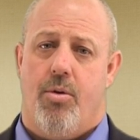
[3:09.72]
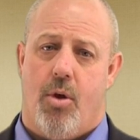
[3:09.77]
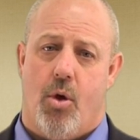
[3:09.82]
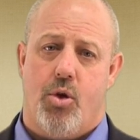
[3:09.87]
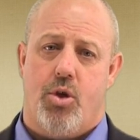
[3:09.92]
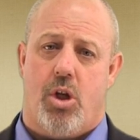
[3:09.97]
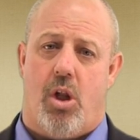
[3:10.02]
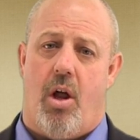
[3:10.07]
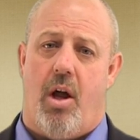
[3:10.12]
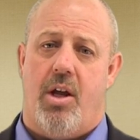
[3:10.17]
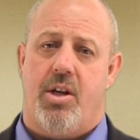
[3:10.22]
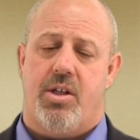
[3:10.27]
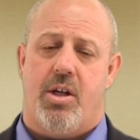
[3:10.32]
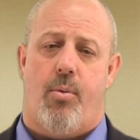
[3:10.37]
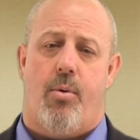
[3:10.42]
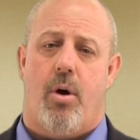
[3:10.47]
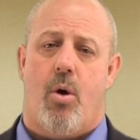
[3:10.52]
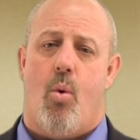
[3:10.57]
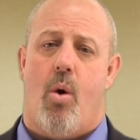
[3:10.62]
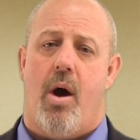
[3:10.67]
Those clients that
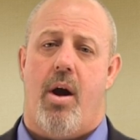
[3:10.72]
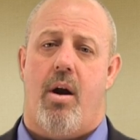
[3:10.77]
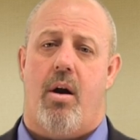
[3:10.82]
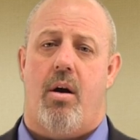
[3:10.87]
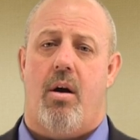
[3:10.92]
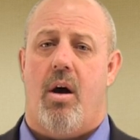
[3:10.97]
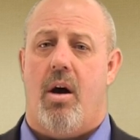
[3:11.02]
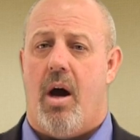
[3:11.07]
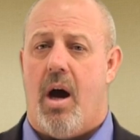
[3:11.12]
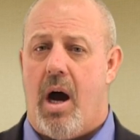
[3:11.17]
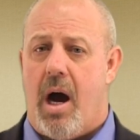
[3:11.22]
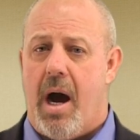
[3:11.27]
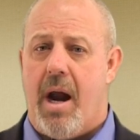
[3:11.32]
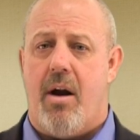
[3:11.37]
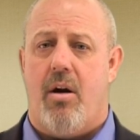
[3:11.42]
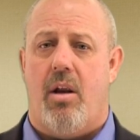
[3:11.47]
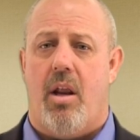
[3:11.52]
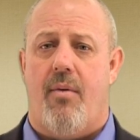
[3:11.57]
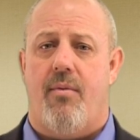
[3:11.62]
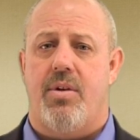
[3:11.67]
require
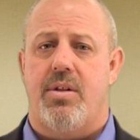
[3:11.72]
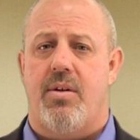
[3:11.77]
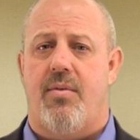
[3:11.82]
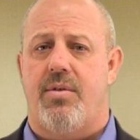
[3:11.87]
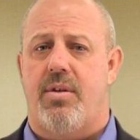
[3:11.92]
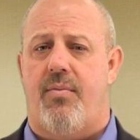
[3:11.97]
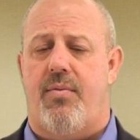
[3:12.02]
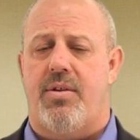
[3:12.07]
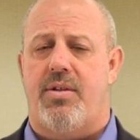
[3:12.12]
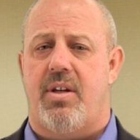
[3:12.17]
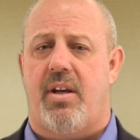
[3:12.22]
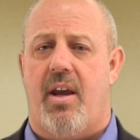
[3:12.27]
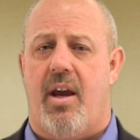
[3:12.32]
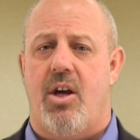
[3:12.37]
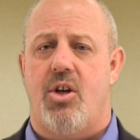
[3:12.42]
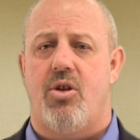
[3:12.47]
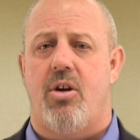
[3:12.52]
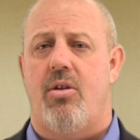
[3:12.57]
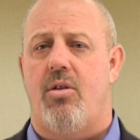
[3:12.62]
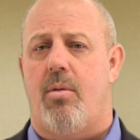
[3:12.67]
higher levels of
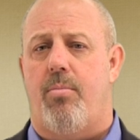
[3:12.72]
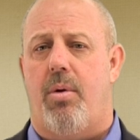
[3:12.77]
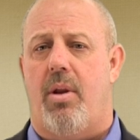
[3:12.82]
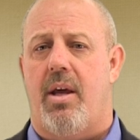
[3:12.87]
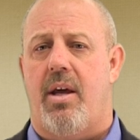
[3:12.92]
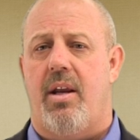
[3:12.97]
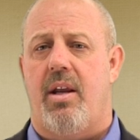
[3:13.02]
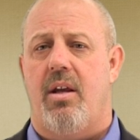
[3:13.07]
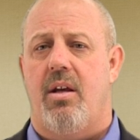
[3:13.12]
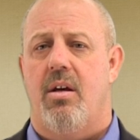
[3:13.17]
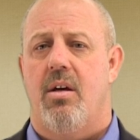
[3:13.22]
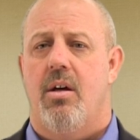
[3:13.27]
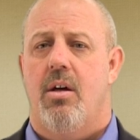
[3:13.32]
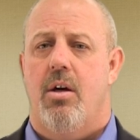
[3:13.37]
sophistication in their planning,